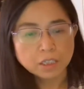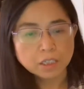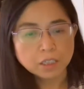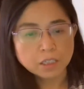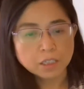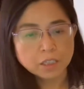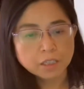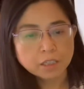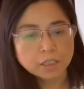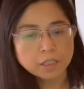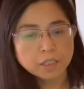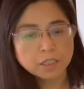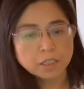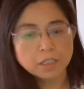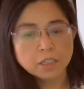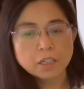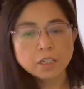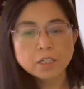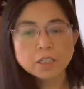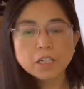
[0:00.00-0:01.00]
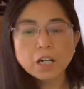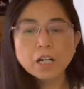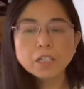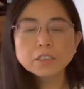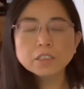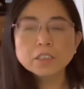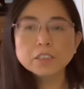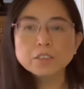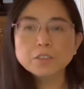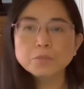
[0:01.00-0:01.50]
The
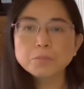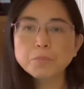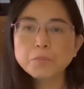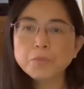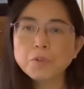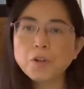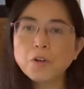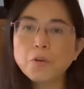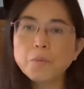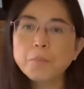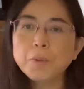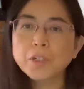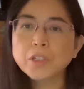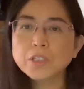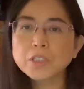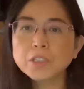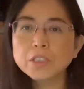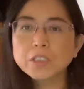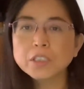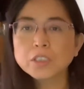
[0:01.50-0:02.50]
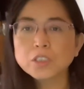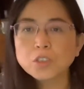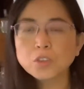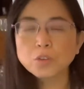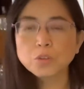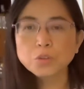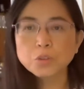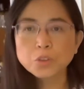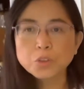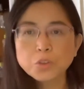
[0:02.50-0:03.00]
contents will majorly
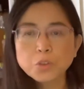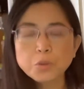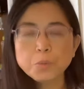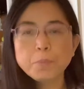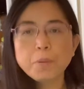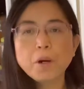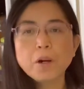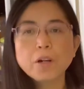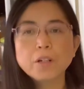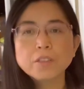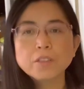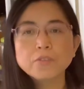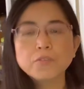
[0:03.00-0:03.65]
include two parts.